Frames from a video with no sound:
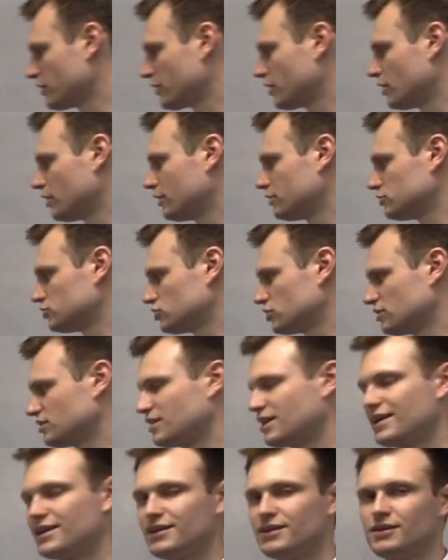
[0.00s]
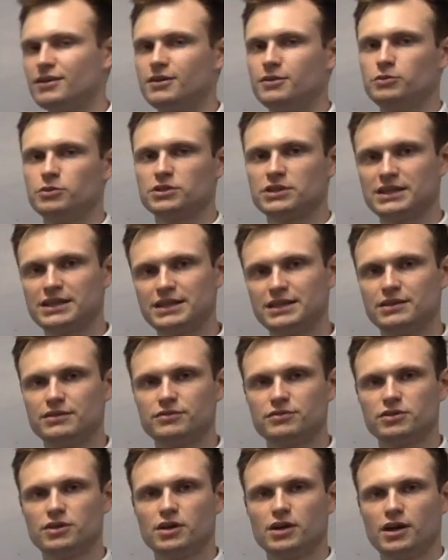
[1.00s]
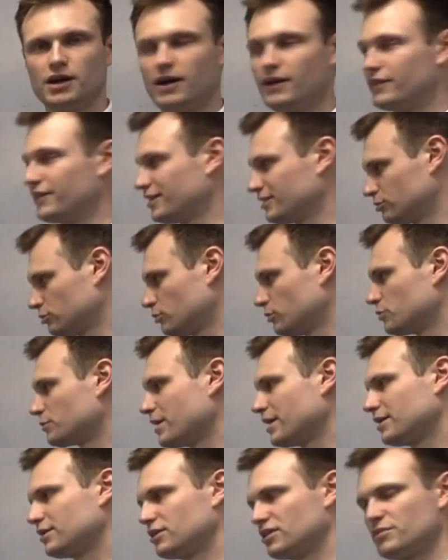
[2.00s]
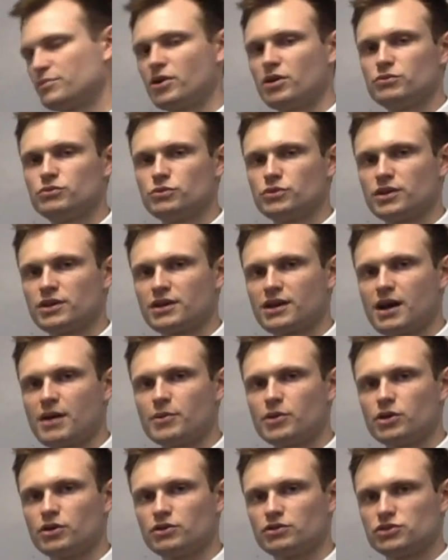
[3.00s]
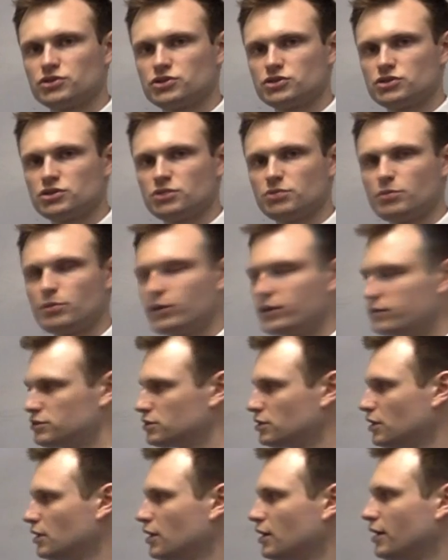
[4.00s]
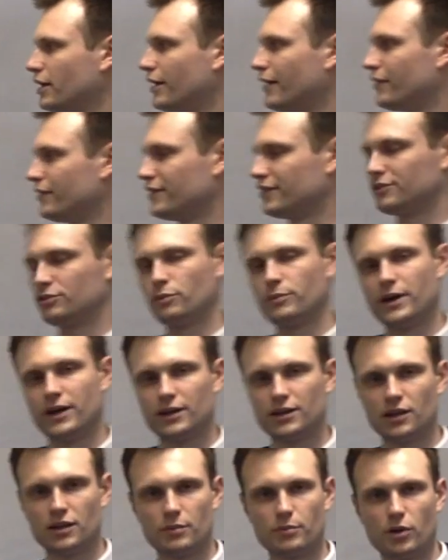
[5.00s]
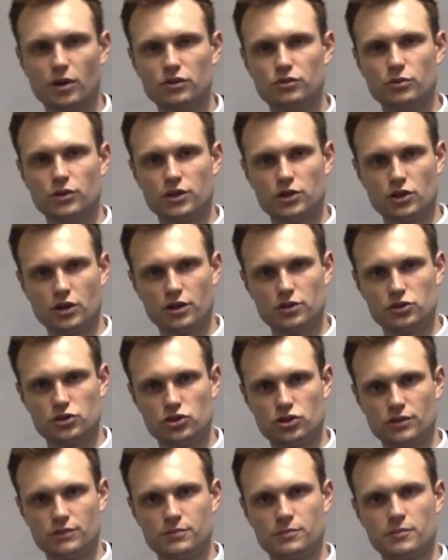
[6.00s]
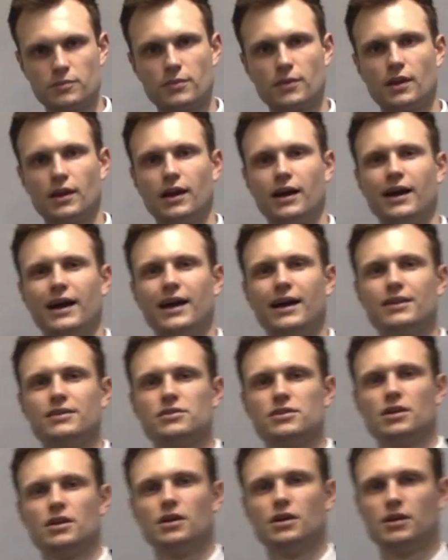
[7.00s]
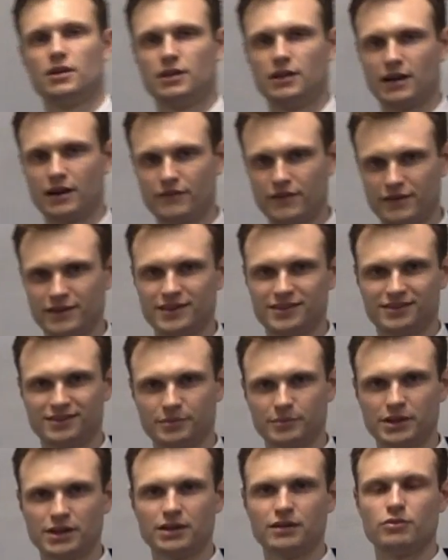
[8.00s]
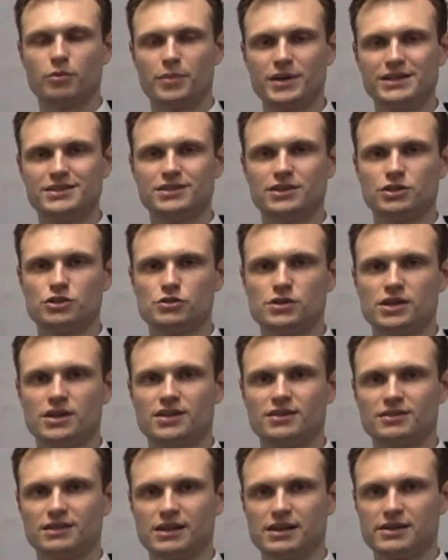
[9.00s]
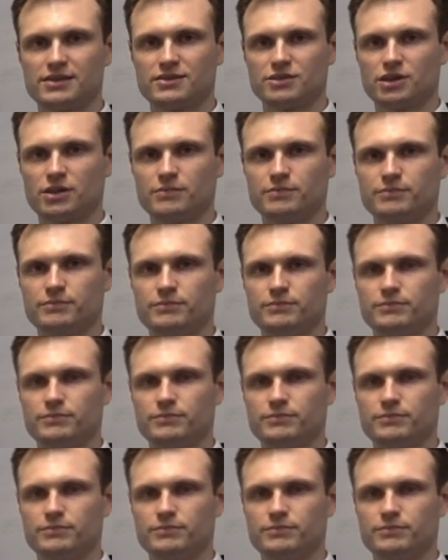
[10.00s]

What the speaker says: of the hydrogens here would leave, and this one would make another bond with the carbon-oxygen double bond, and this would make another bond with the nitrogen, and you get a very similar repeating unit as the last time.